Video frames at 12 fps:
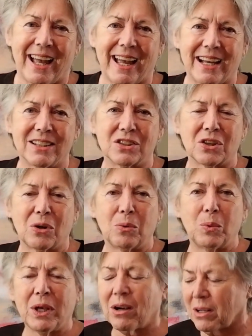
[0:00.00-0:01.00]
And so
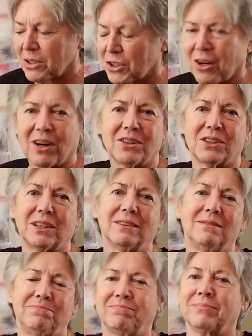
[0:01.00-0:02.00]
we aren't
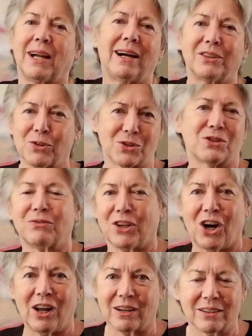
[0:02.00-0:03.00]
charging hundreds of
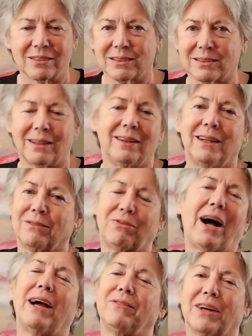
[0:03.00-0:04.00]
dollars,
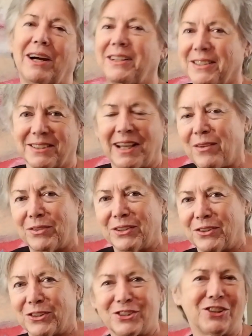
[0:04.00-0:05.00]

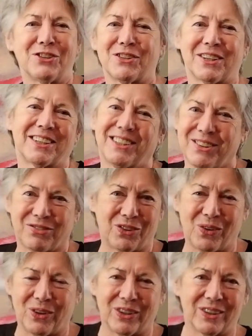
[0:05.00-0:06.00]
$5.97 or $2.64
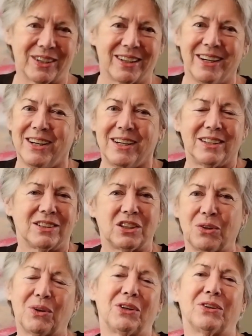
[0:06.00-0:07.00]
or
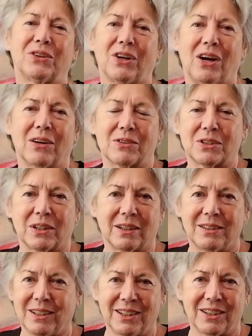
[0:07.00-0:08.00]
$200
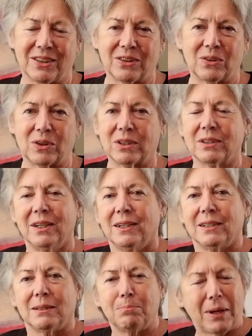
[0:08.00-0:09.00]
a year, or
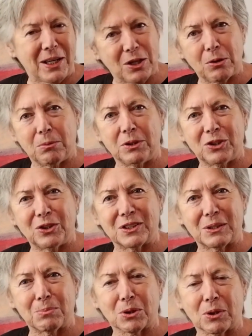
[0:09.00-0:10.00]
make you do a
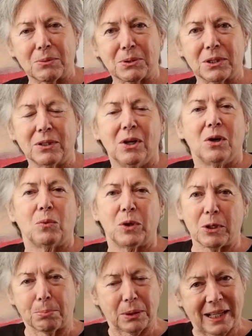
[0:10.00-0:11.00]
subscription.
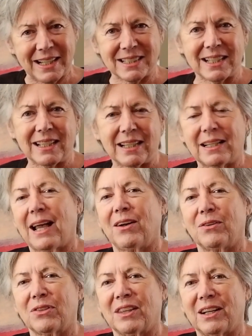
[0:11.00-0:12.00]
We are placing it
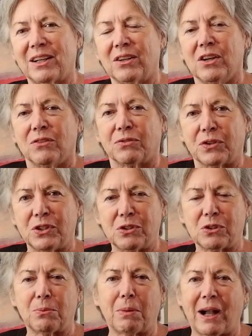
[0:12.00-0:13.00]
out there for
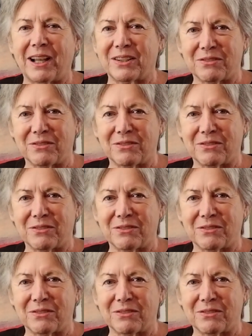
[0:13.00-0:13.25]
you to buy